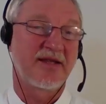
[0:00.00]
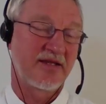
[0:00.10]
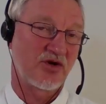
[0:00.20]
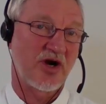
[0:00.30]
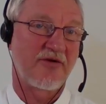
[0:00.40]
we
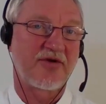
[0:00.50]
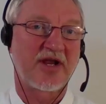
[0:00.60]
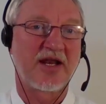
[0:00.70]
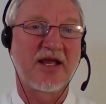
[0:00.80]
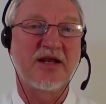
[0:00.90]
made the
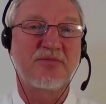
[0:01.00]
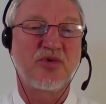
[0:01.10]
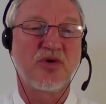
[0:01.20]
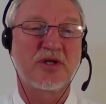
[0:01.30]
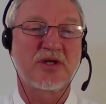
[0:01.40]
graphical
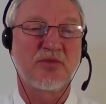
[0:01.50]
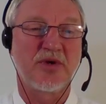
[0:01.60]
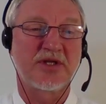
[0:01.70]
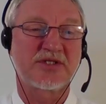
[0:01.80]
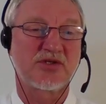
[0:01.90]

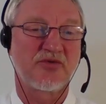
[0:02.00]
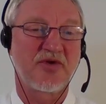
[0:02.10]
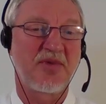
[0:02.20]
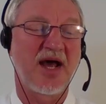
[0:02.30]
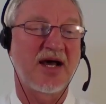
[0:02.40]
input with
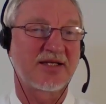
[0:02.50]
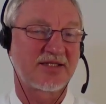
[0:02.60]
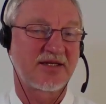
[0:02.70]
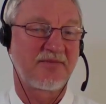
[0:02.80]
SOFi+.